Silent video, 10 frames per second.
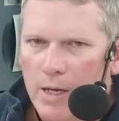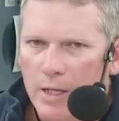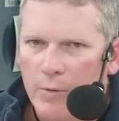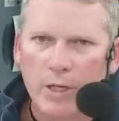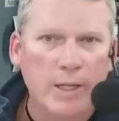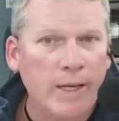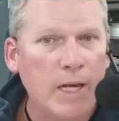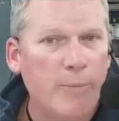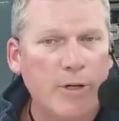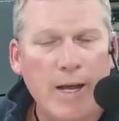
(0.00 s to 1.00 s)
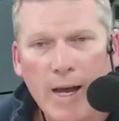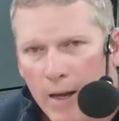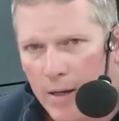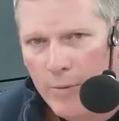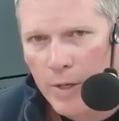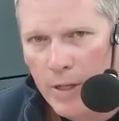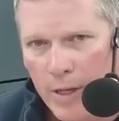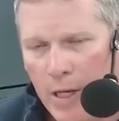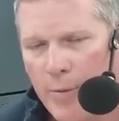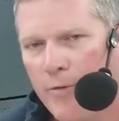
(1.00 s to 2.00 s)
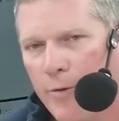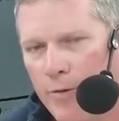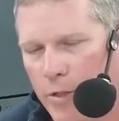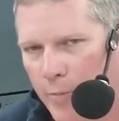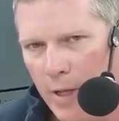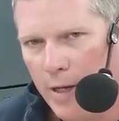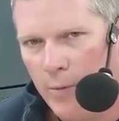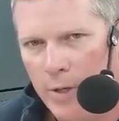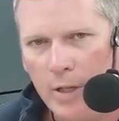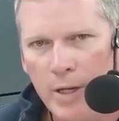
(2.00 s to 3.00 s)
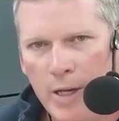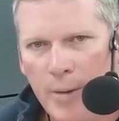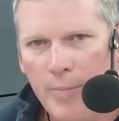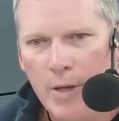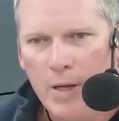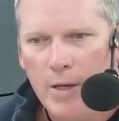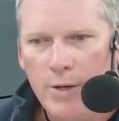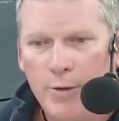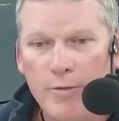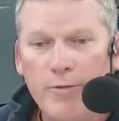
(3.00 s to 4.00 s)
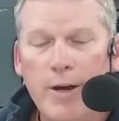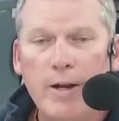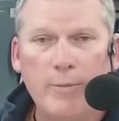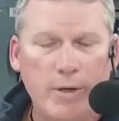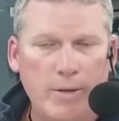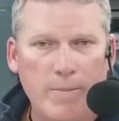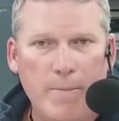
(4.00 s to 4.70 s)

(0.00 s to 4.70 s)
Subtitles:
and you want to clean up your diet, you want to clean up your food supply, you want to clean up your environment,